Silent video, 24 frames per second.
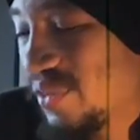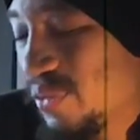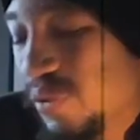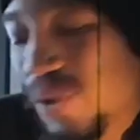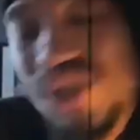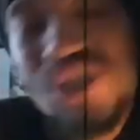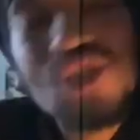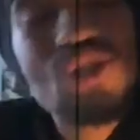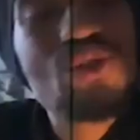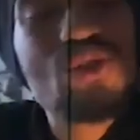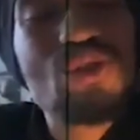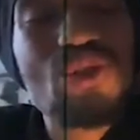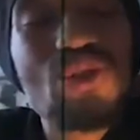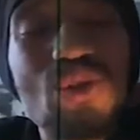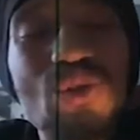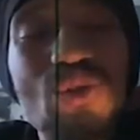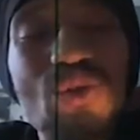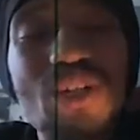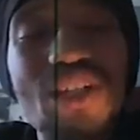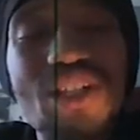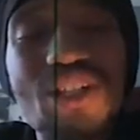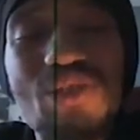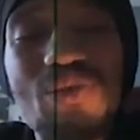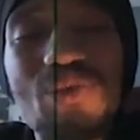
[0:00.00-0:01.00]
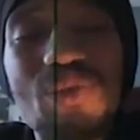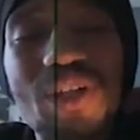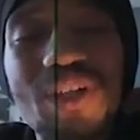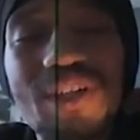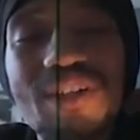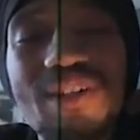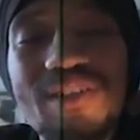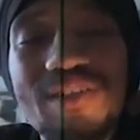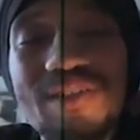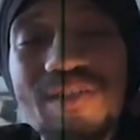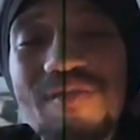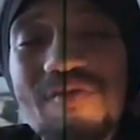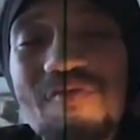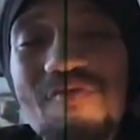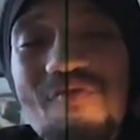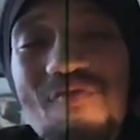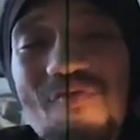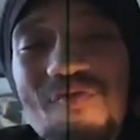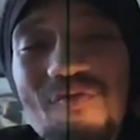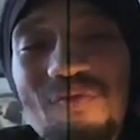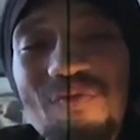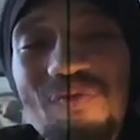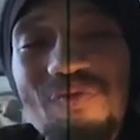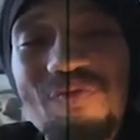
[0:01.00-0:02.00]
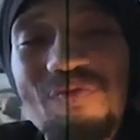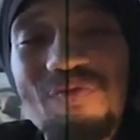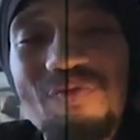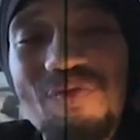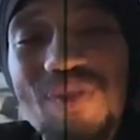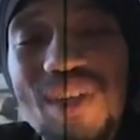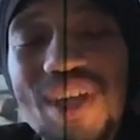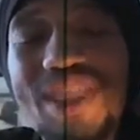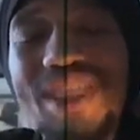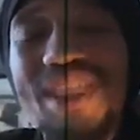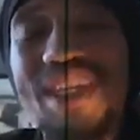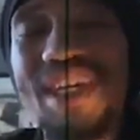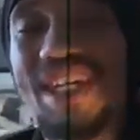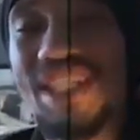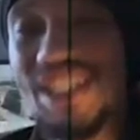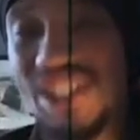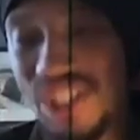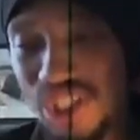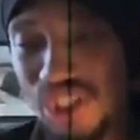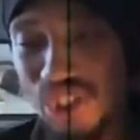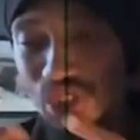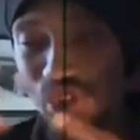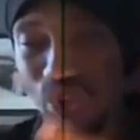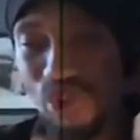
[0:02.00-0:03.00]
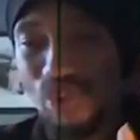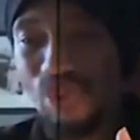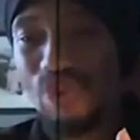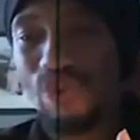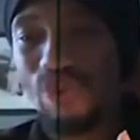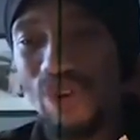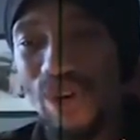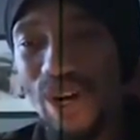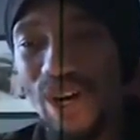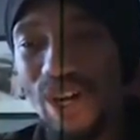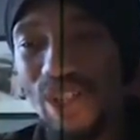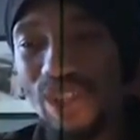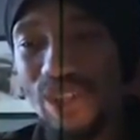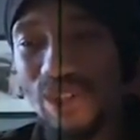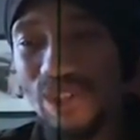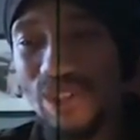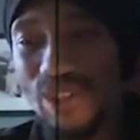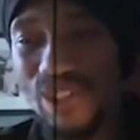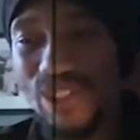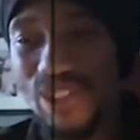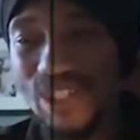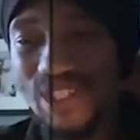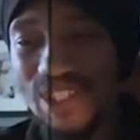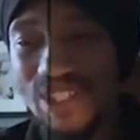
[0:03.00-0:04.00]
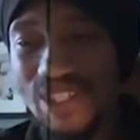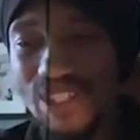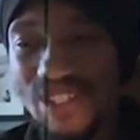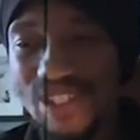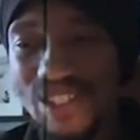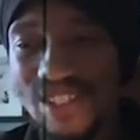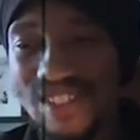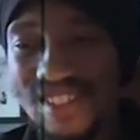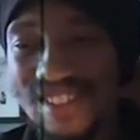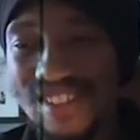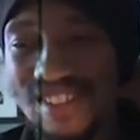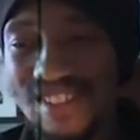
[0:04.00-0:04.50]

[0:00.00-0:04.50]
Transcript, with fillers: what you do is real. The things that you do for others